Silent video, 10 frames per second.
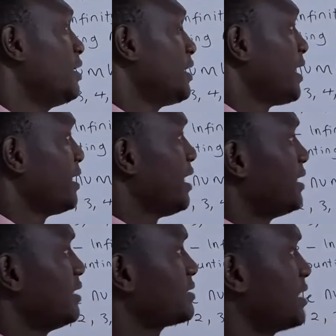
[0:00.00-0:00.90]
Like here
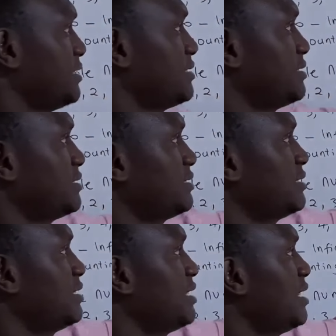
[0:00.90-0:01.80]
in this case,
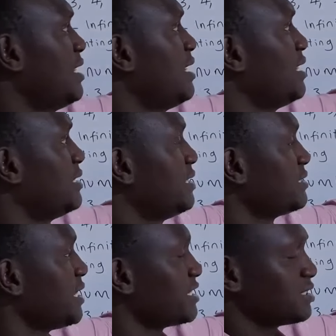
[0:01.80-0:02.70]

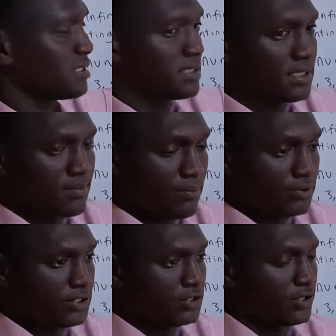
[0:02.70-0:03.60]
this last
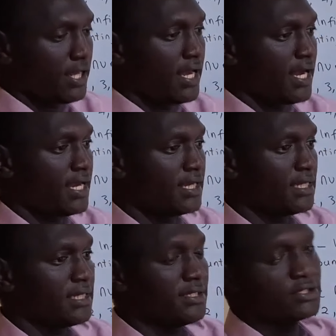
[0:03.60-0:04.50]
position here
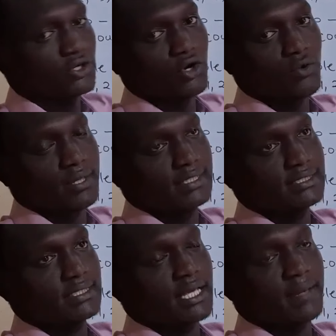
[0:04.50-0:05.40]
is
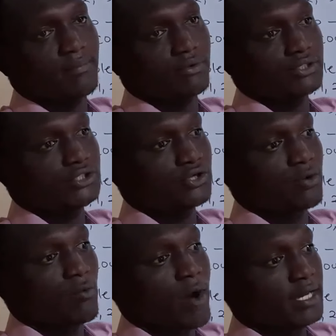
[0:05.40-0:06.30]
always a position
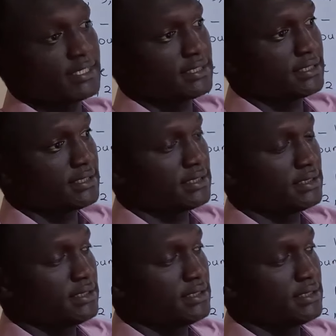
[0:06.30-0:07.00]
of ones.